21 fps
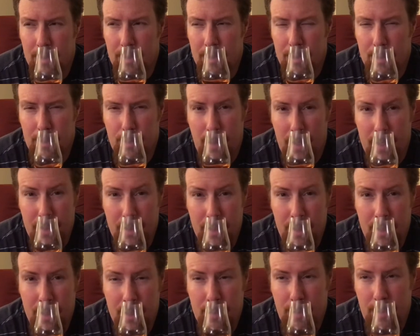
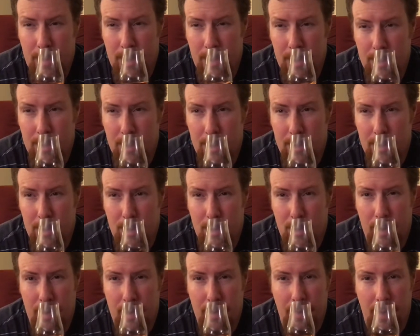spiciness because it's a
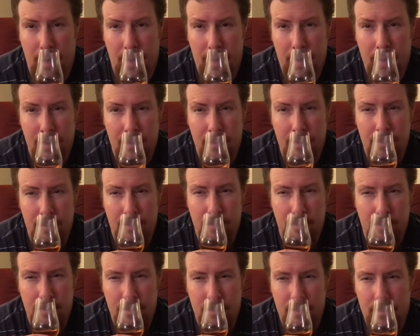straight rye.
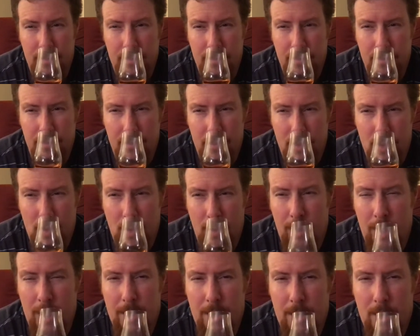So I'm
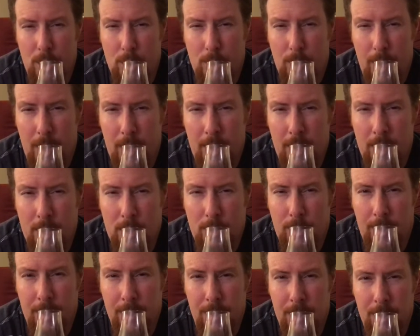getting those baking
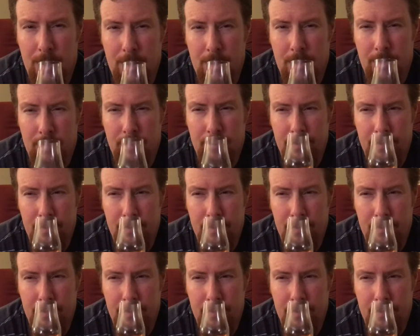spices.